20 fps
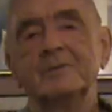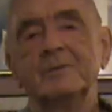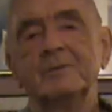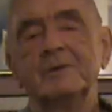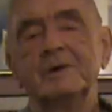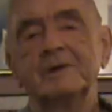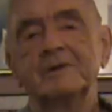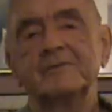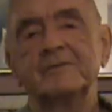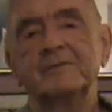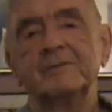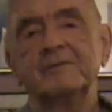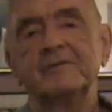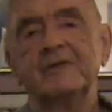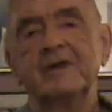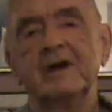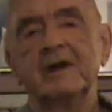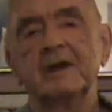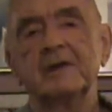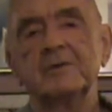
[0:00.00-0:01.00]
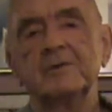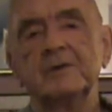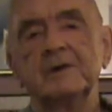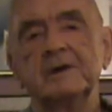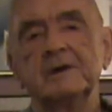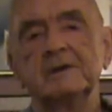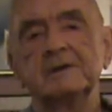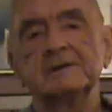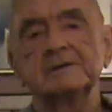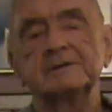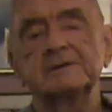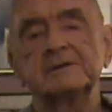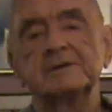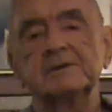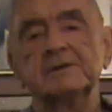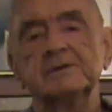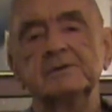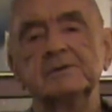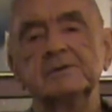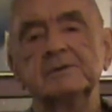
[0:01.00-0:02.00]
we went from Valley Wales
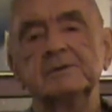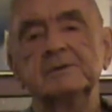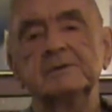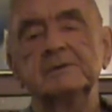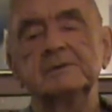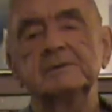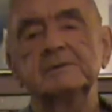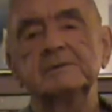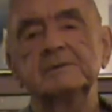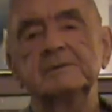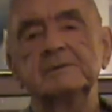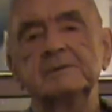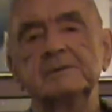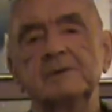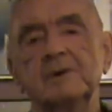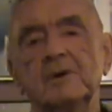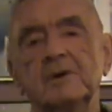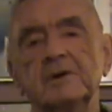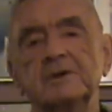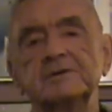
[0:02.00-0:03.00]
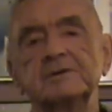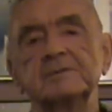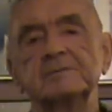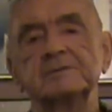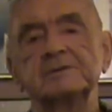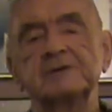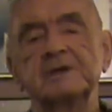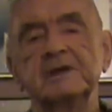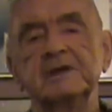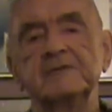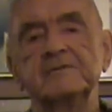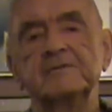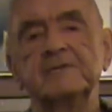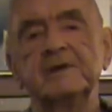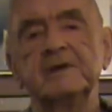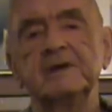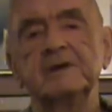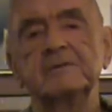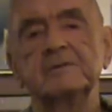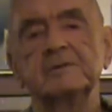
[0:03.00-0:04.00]
to Horsham, St.
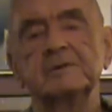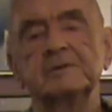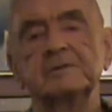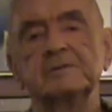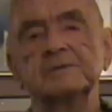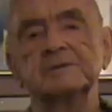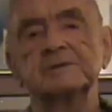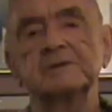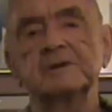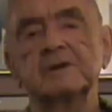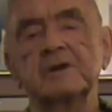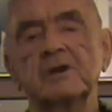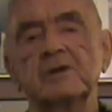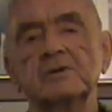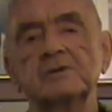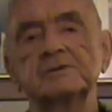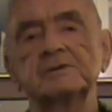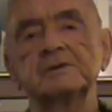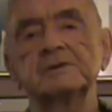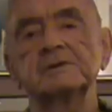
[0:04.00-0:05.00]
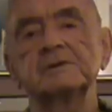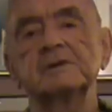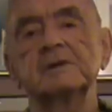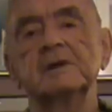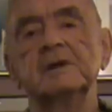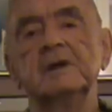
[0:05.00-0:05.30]
Faith, which was the closest